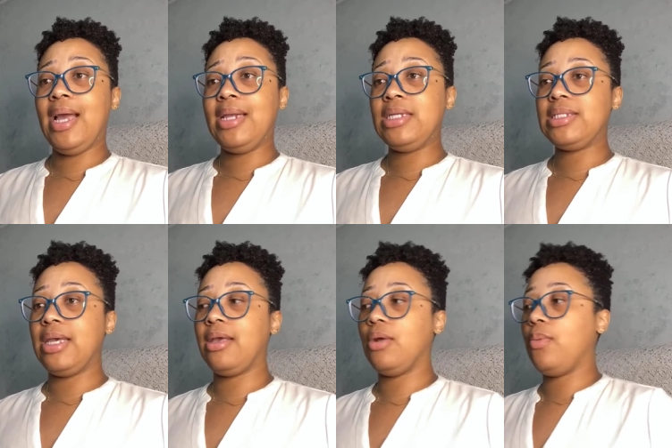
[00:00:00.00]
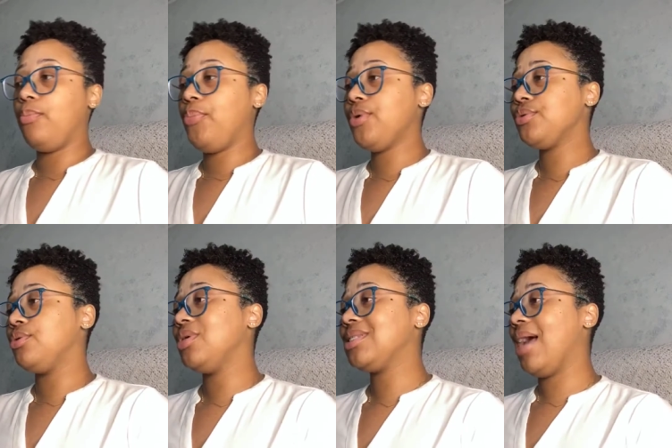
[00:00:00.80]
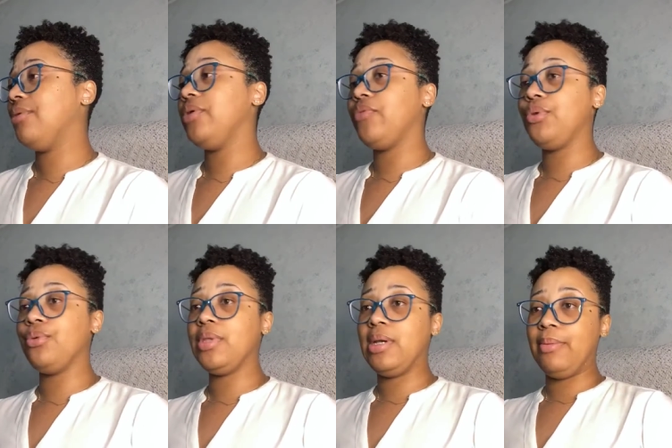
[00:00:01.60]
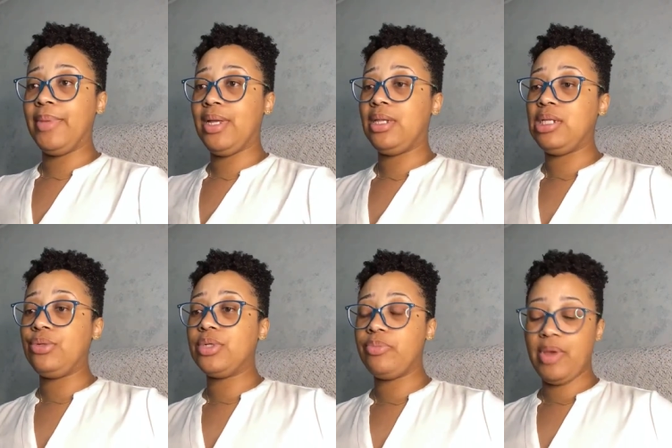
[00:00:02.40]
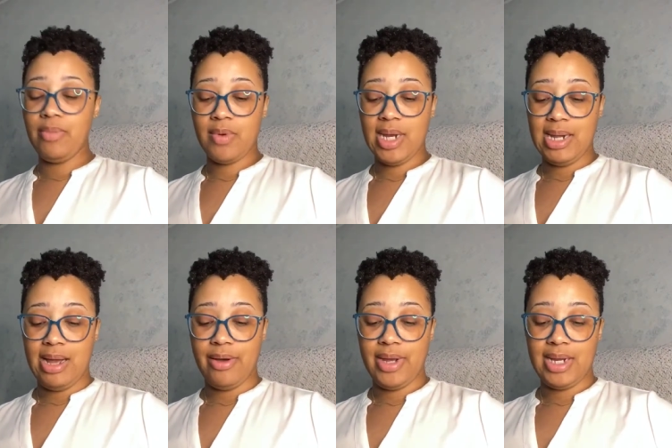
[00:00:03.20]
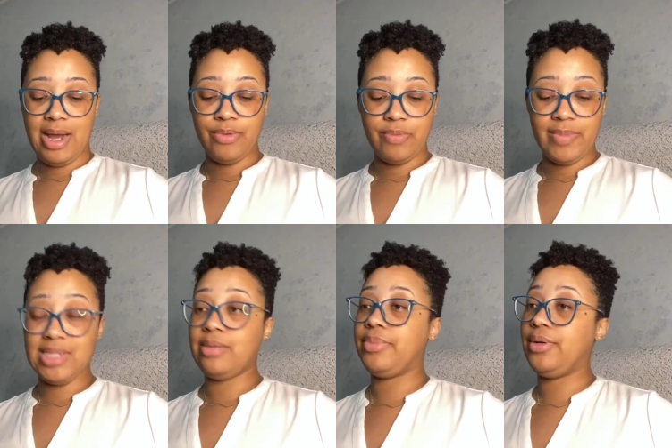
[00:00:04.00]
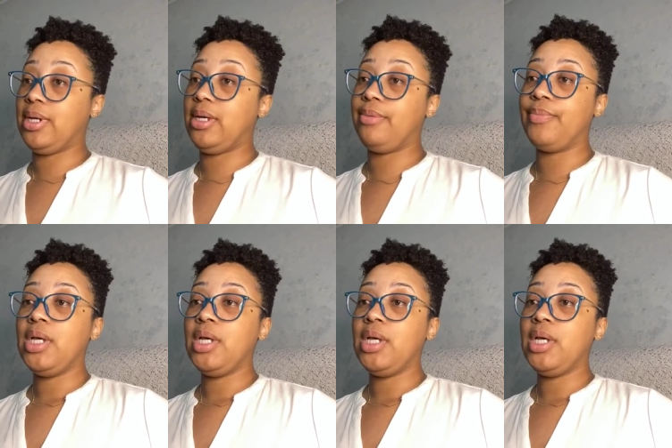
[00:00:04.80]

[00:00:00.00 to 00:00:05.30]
I didn't take it personal because I don't even know them, and you could pay me right now, and I would mess up their name.